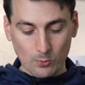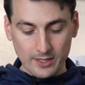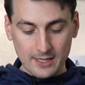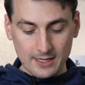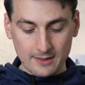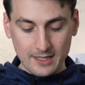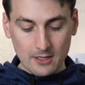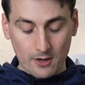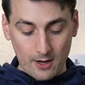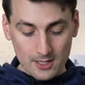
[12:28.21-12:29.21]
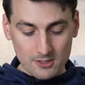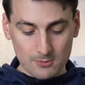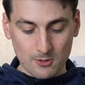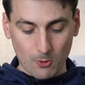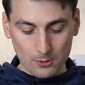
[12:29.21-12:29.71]
We're getting the awesome
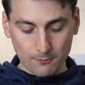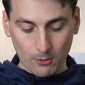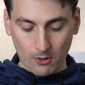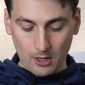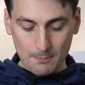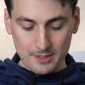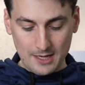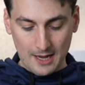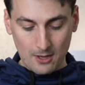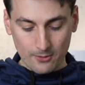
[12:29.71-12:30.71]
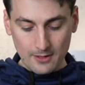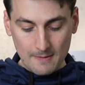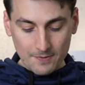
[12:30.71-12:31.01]
scores for up and down.